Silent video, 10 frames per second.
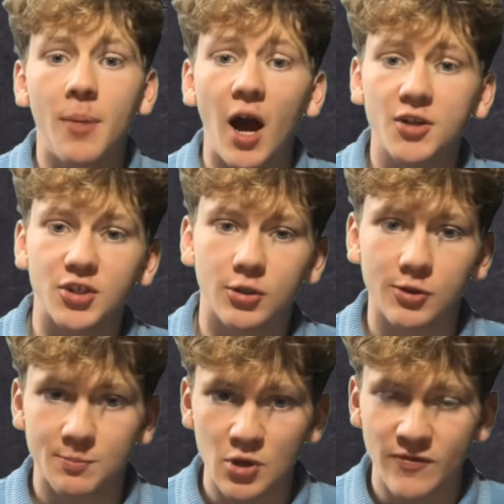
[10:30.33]

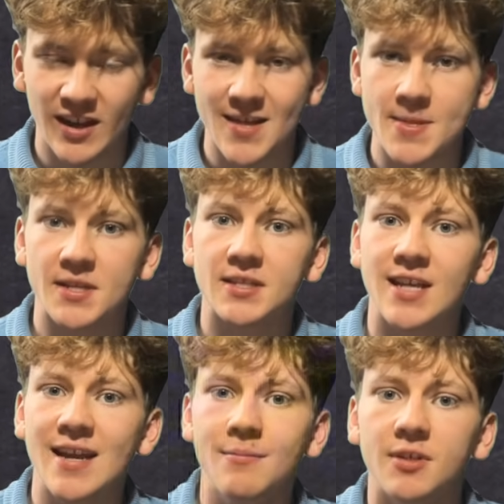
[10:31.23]
particles moving in the
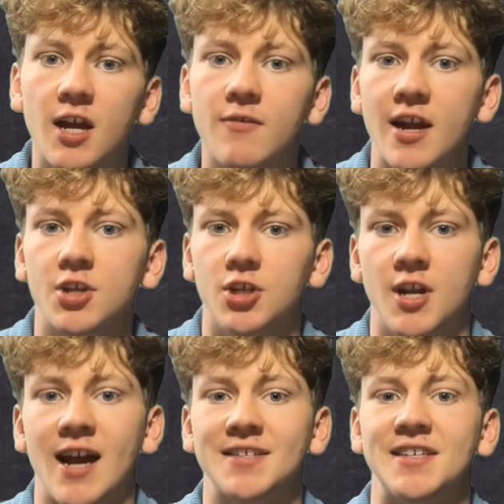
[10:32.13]
same
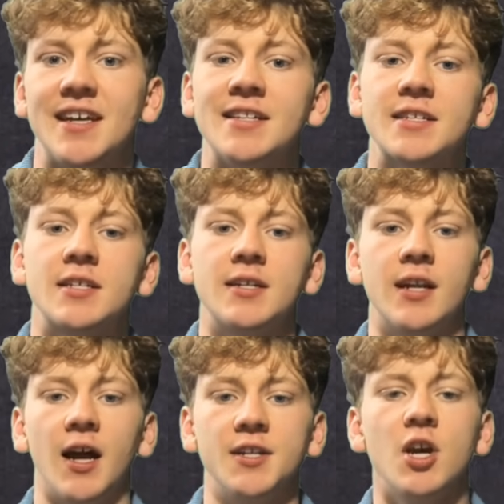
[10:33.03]
direction as the
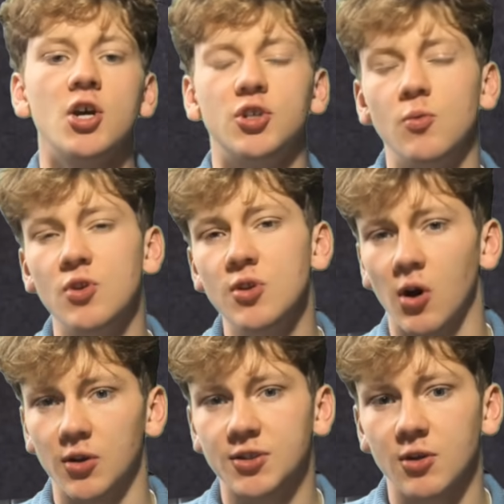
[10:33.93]
incident light do
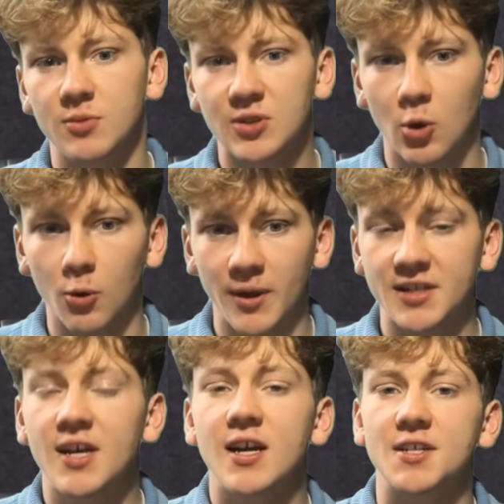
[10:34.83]
not absorb
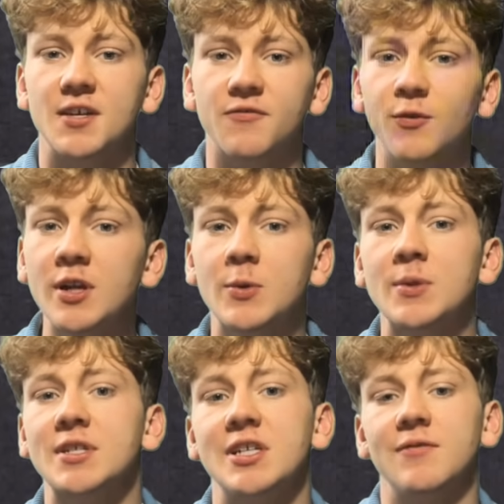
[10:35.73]
it, as the
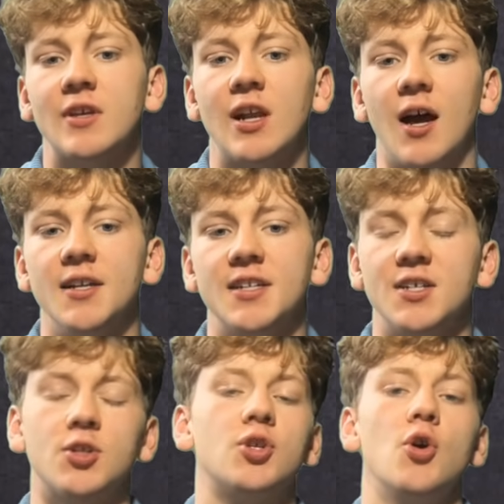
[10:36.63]
frequency of the light
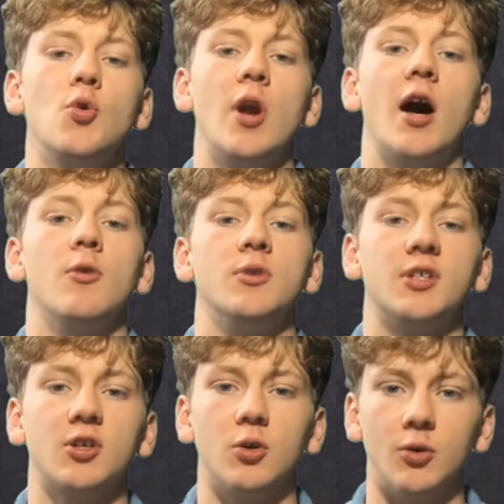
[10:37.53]
is too low
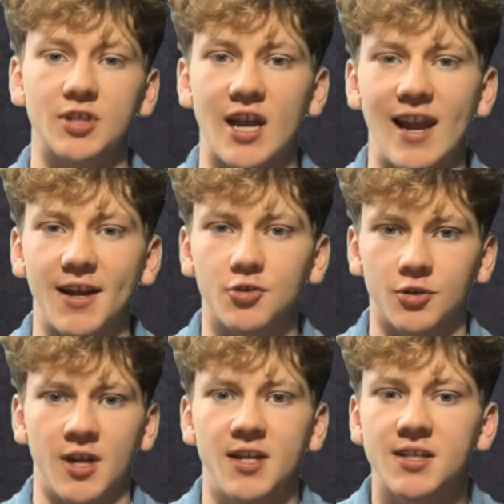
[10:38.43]
to cause
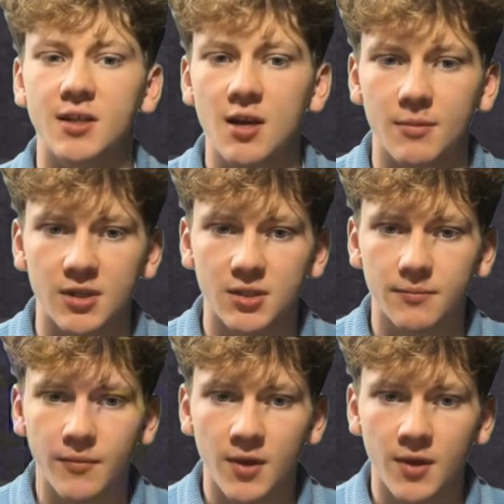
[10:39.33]
electron excitement.